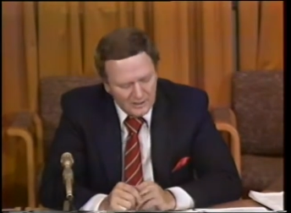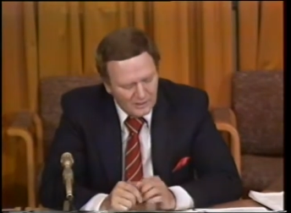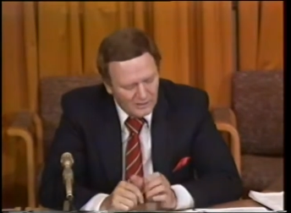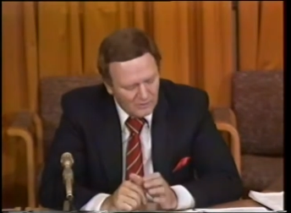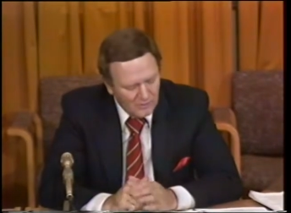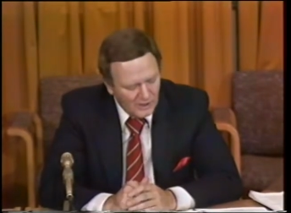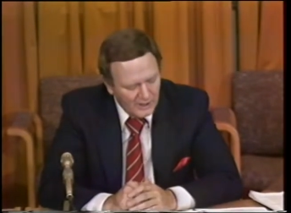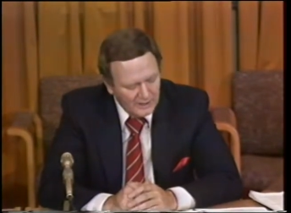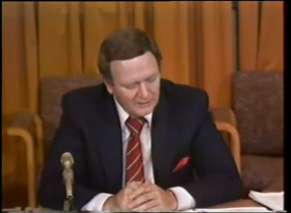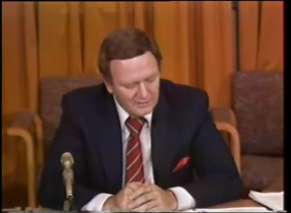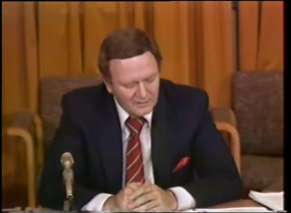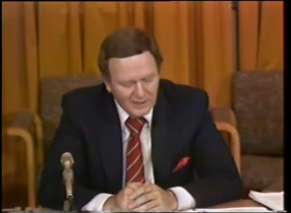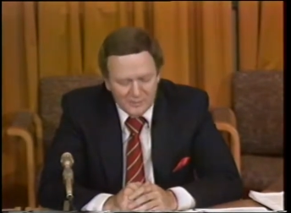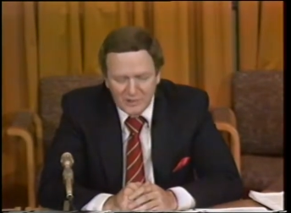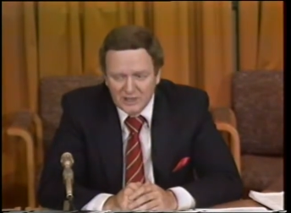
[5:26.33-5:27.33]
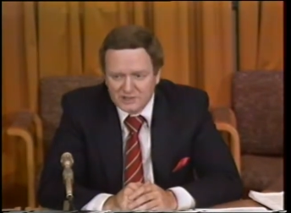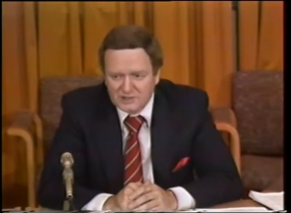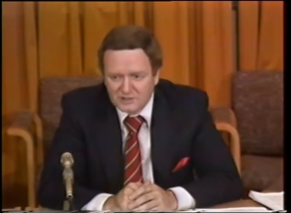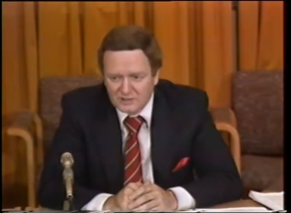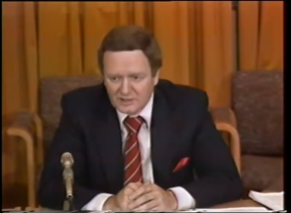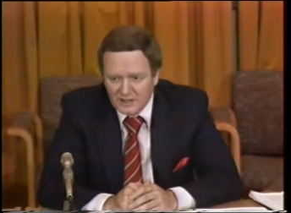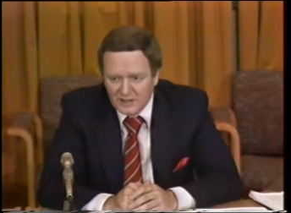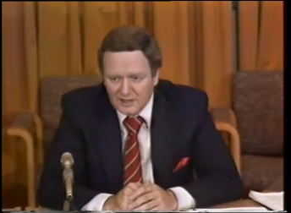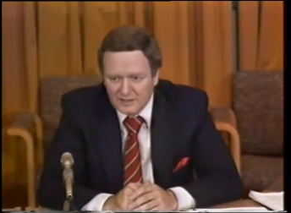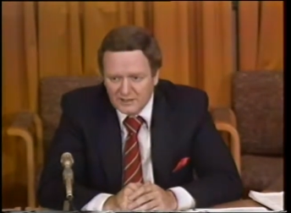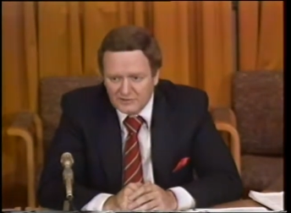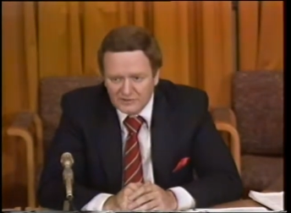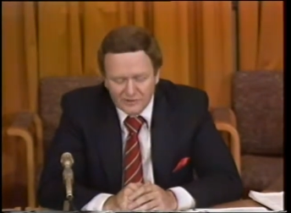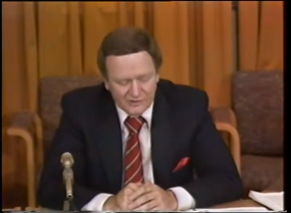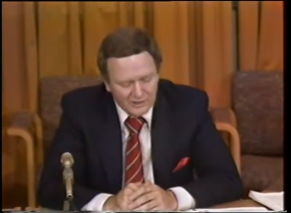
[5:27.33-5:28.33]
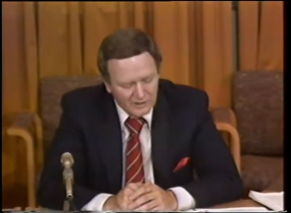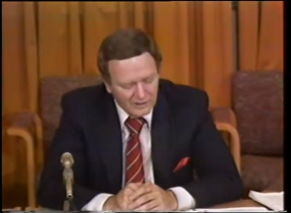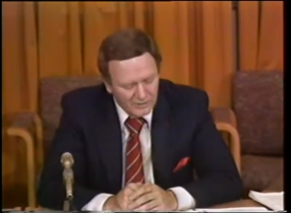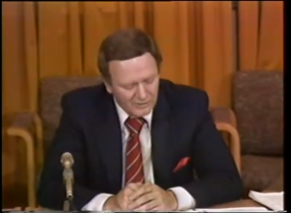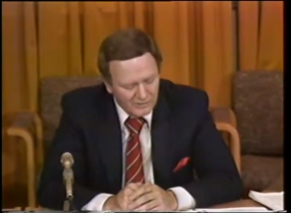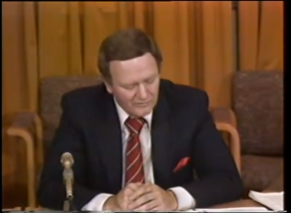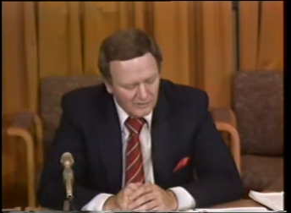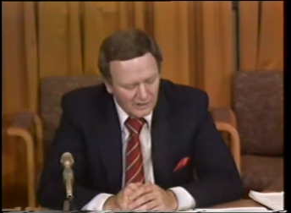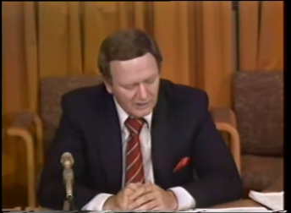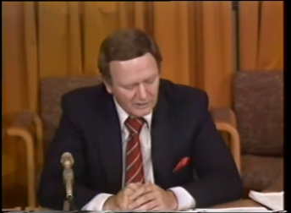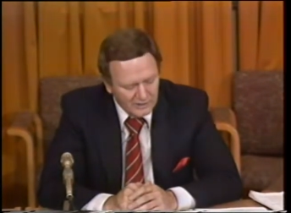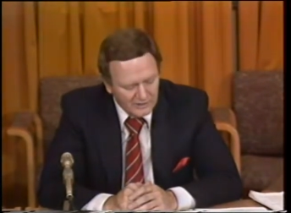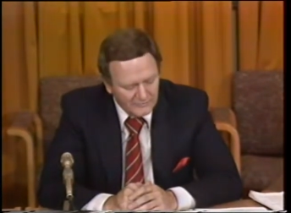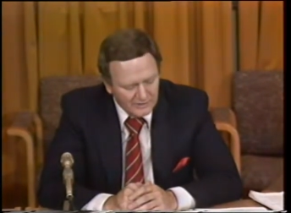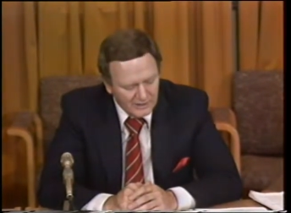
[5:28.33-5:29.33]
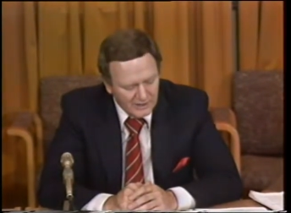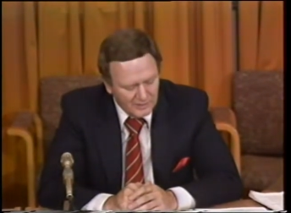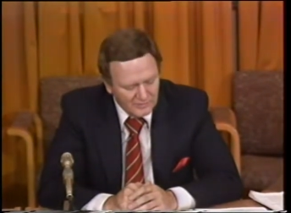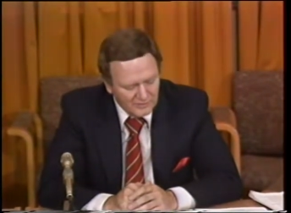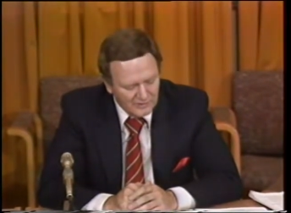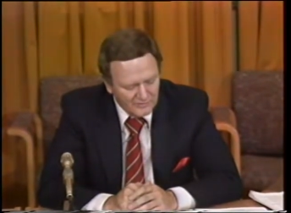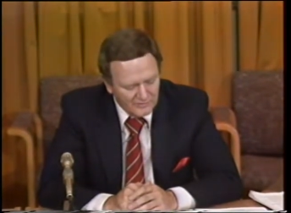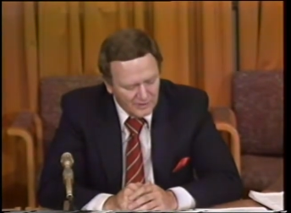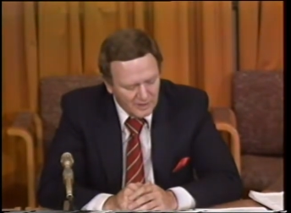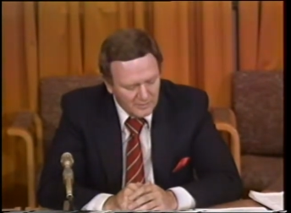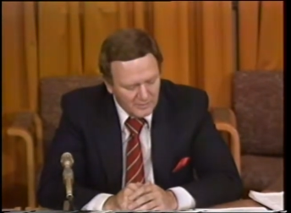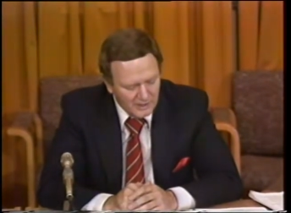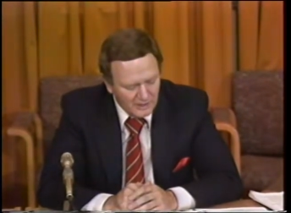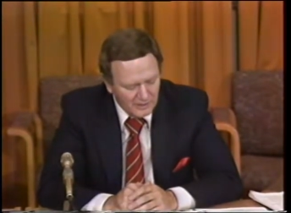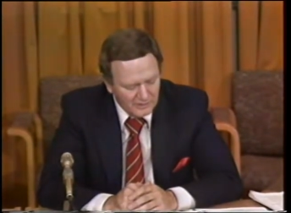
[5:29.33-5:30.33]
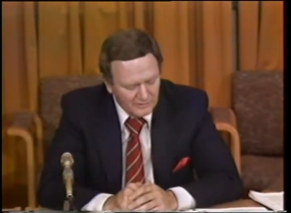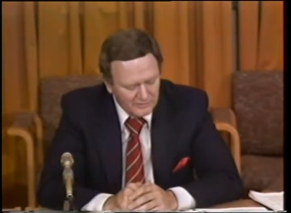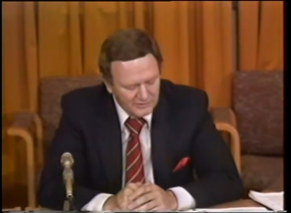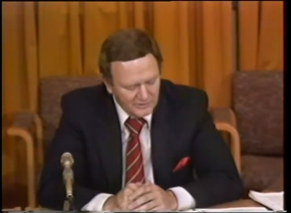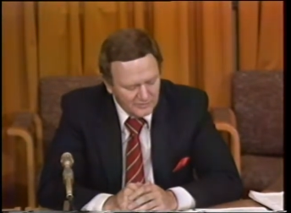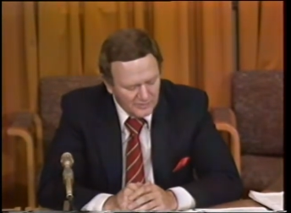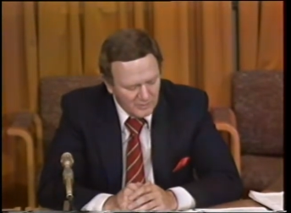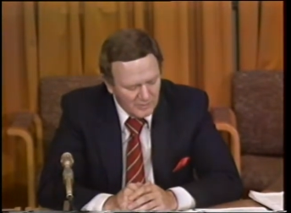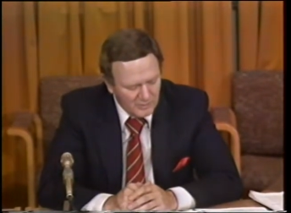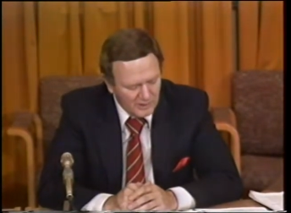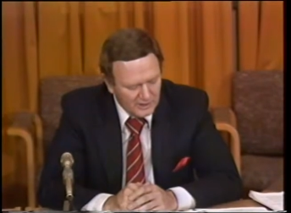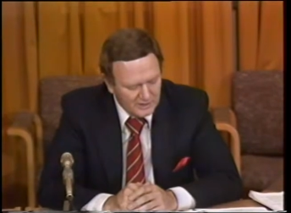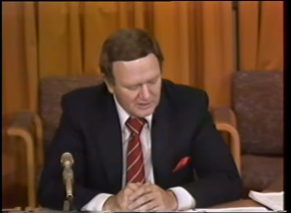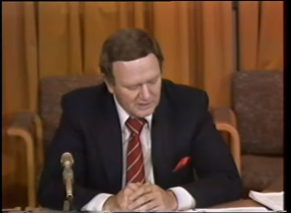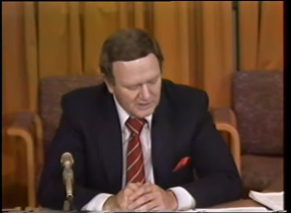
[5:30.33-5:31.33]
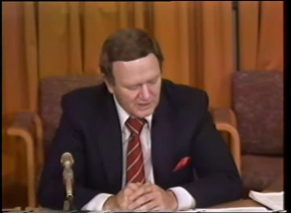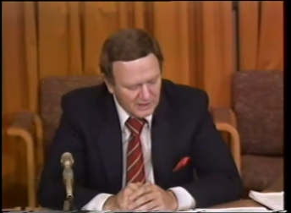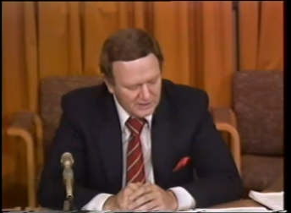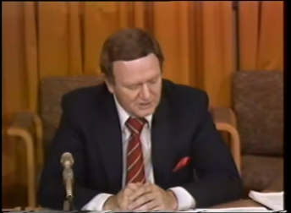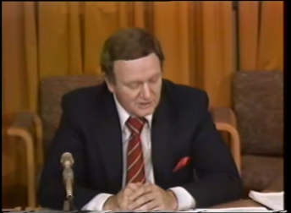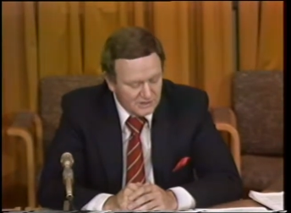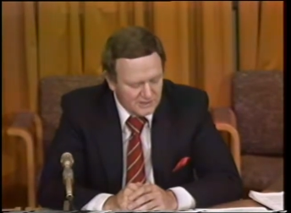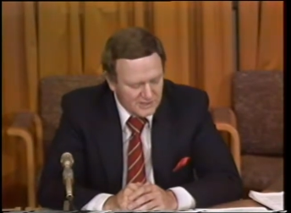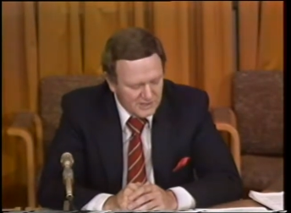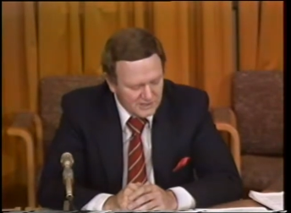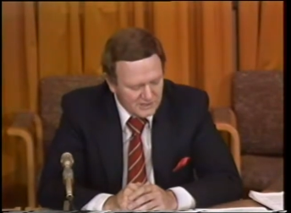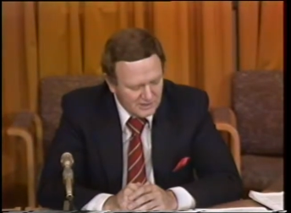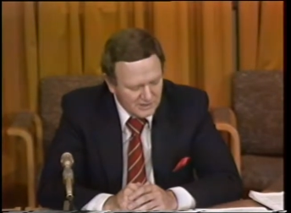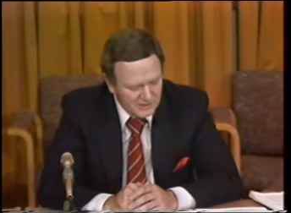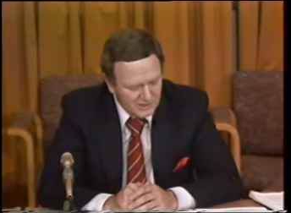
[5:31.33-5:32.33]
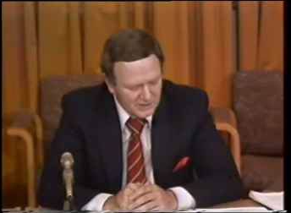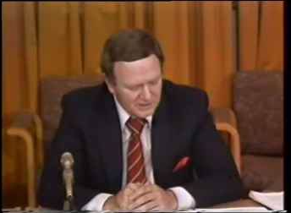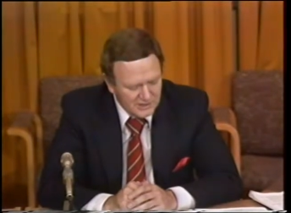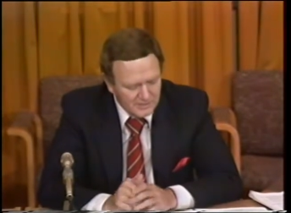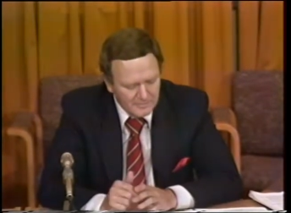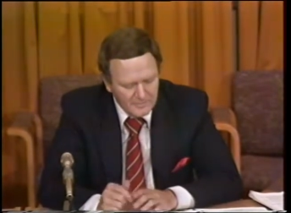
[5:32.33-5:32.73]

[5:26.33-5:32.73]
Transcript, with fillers: uh, right, and I'm not sure that I necessarily would follow it if it comes in front of me, although it's from a brother judge or a sister judge.